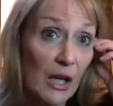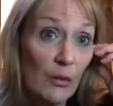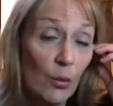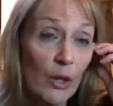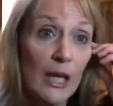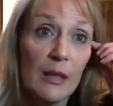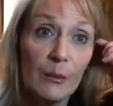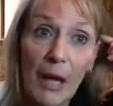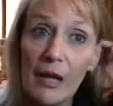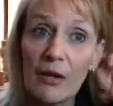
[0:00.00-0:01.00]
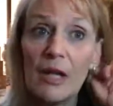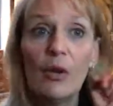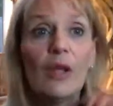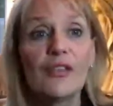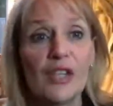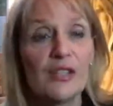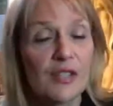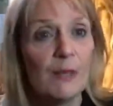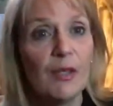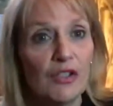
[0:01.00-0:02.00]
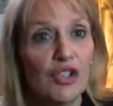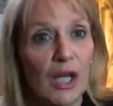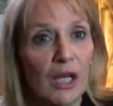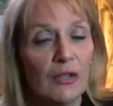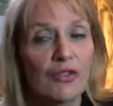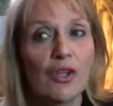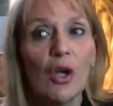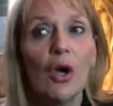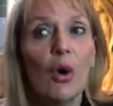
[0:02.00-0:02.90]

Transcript: and were getting better, and all of a sudden something changed.